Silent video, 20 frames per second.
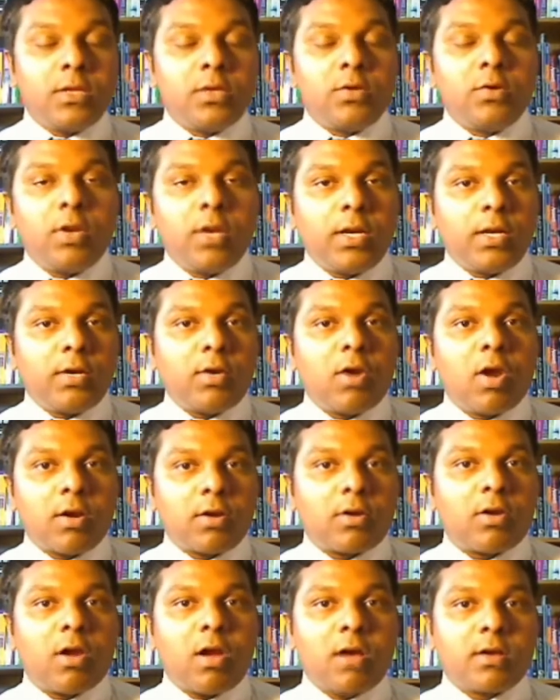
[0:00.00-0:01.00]
urine
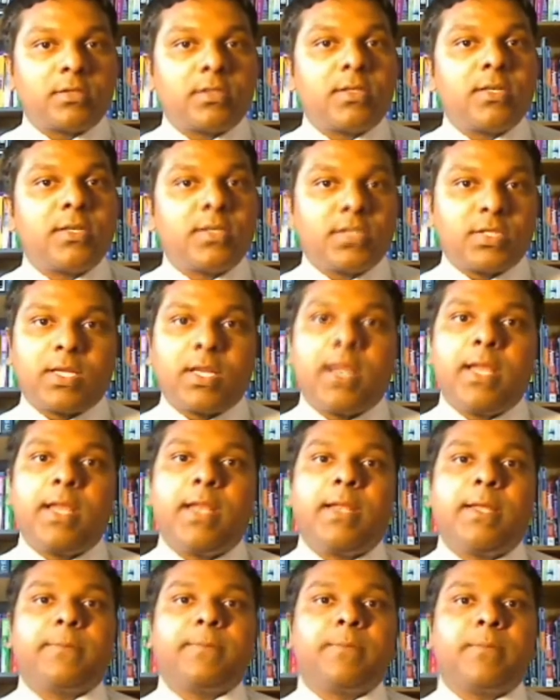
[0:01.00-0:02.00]
drug tox
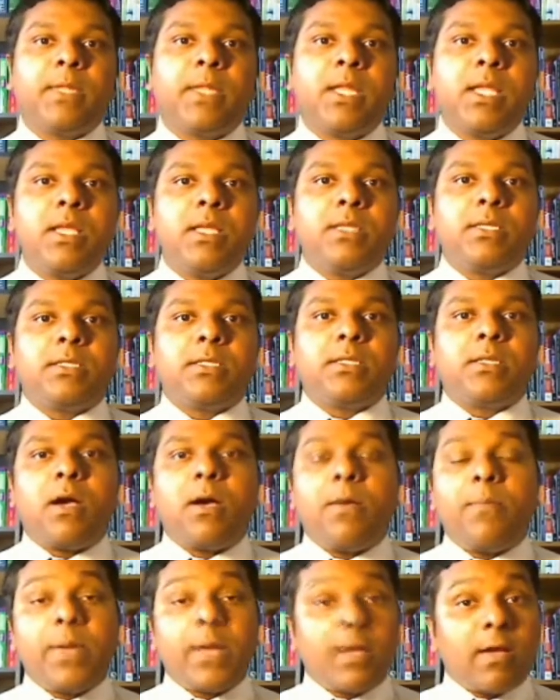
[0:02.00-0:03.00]
screening.
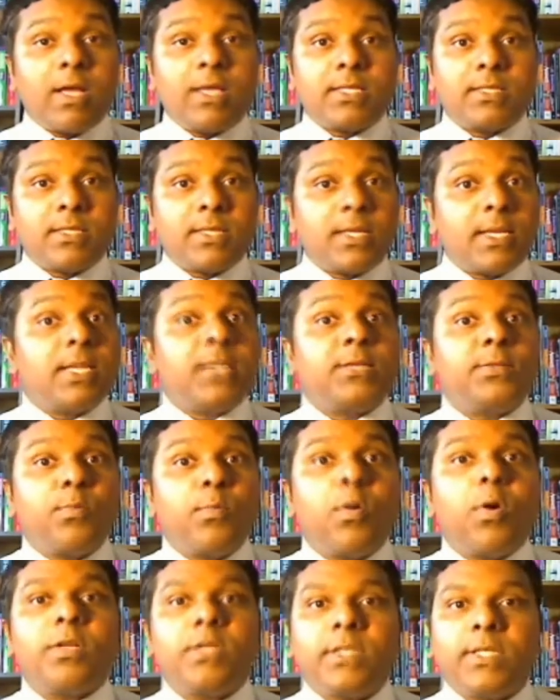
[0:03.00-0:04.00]
So because it is
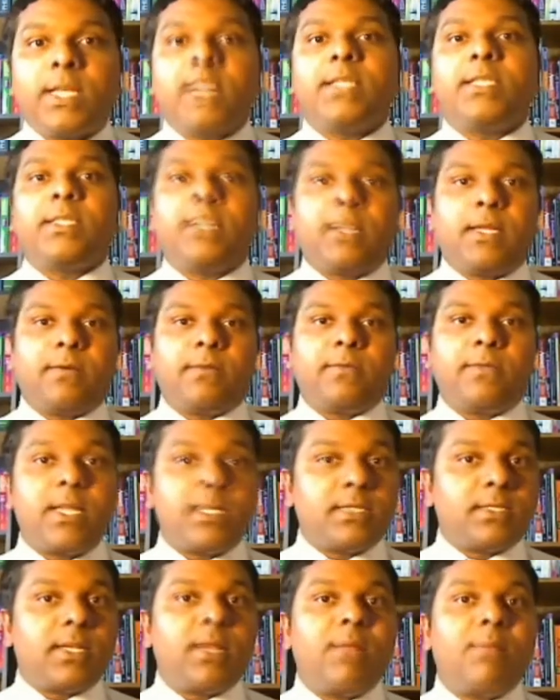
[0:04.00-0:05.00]
more sensitive,
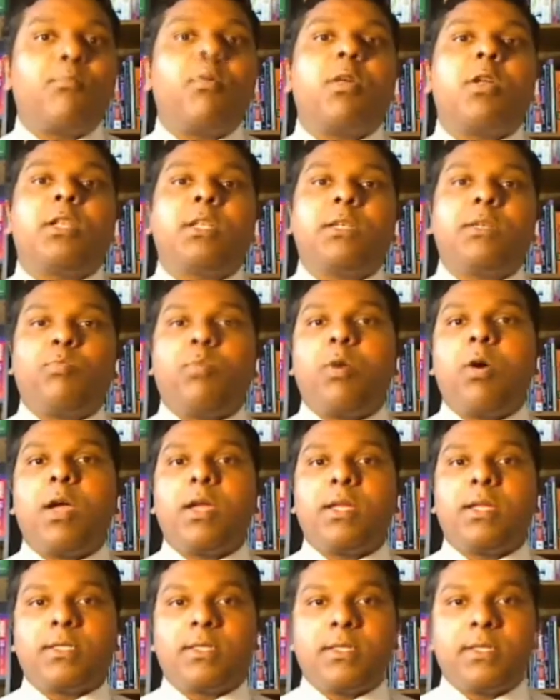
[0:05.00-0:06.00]
that's an important
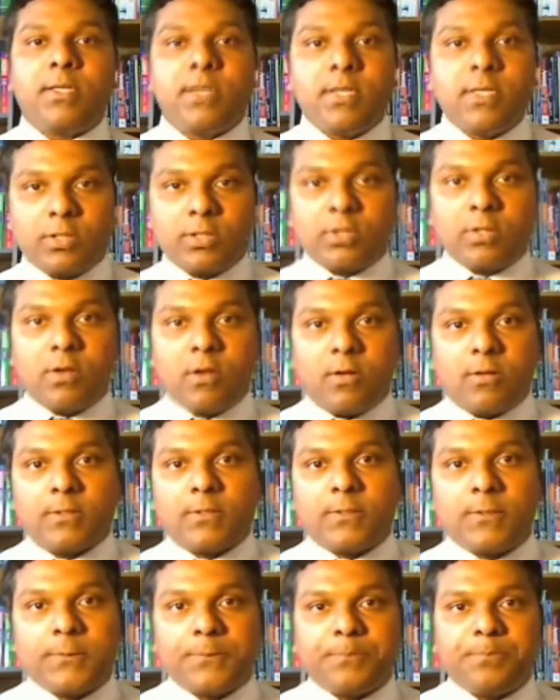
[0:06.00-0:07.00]
point to
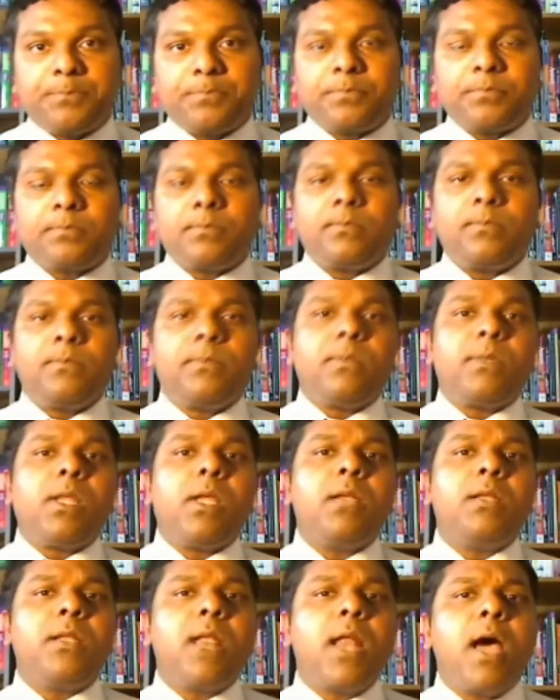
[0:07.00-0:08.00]
note.
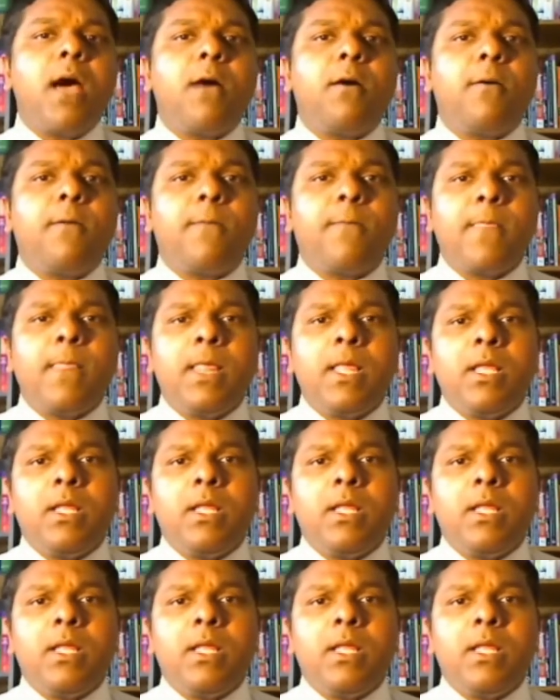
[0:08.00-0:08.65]
Now,